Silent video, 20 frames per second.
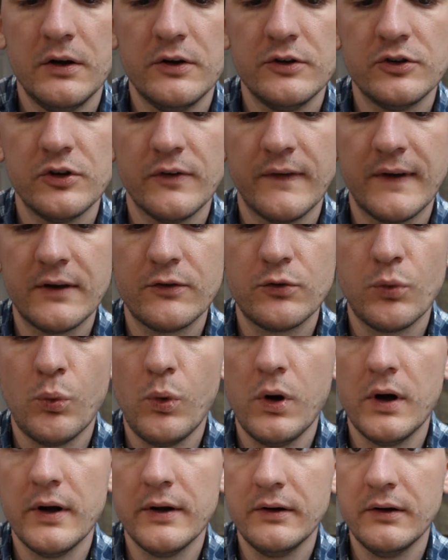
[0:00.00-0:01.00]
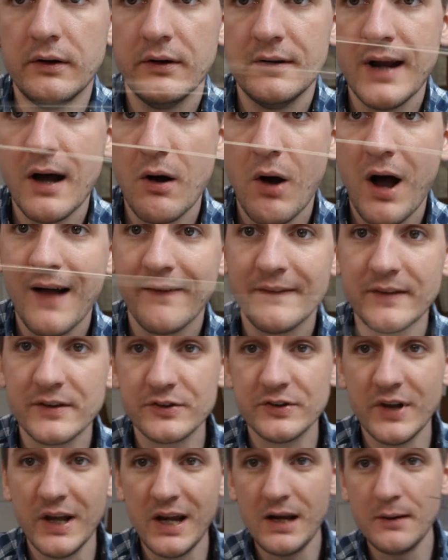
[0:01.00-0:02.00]
So that's 1. Now on the
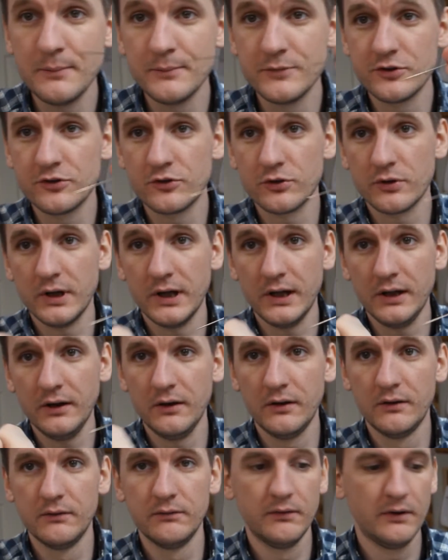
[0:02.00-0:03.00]
same string,